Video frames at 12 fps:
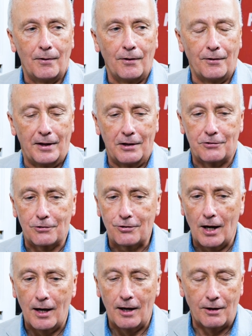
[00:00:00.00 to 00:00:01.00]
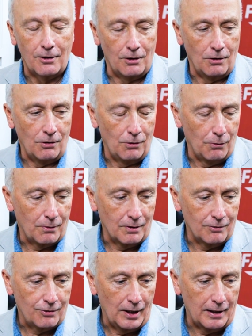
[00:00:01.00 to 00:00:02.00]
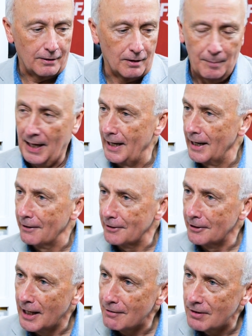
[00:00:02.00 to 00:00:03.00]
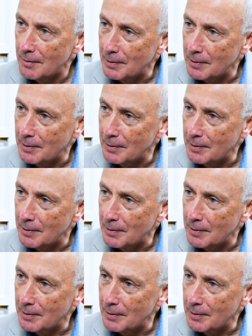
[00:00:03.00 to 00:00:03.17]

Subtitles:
there's a saying, you can take the man out the Navy,